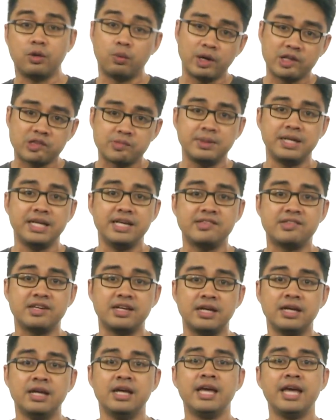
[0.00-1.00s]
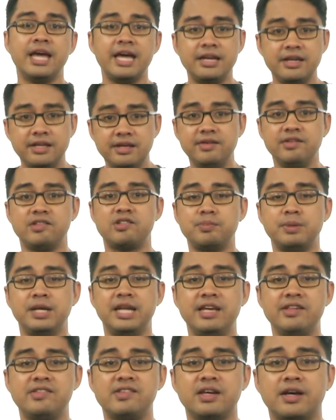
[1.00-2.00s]
West Malaysia and East
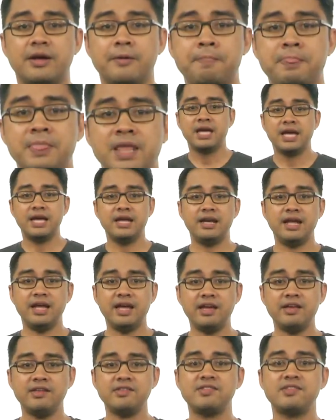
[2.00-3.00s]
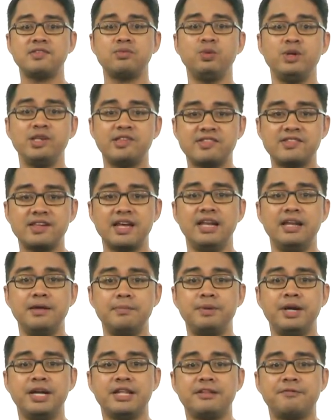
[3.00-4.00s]
Malaysia. And as we
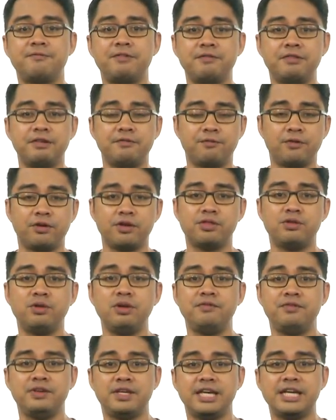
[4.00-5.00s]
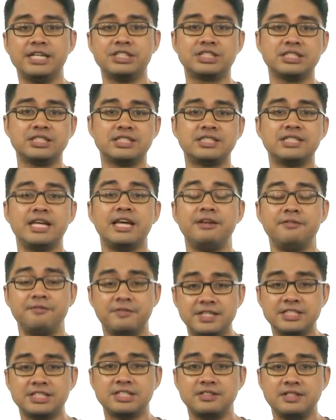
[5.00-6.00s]
celebrate the 54th unification
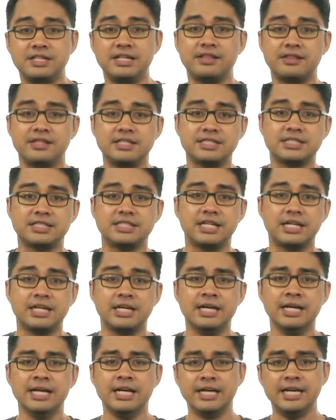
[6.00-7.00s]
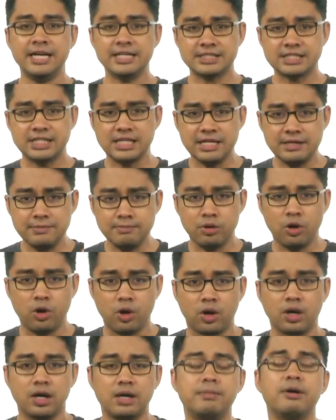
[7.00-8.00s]
anniversary this year, let's learn
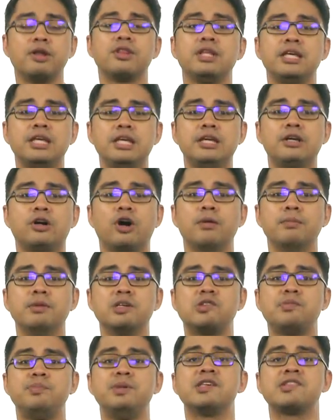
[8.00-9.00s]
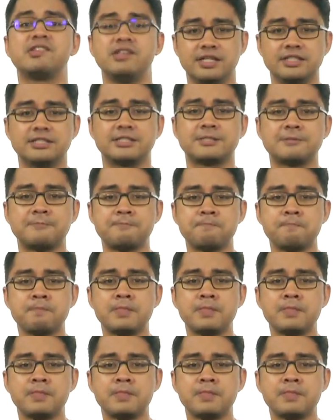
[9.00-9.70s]
more about the e-commerce business.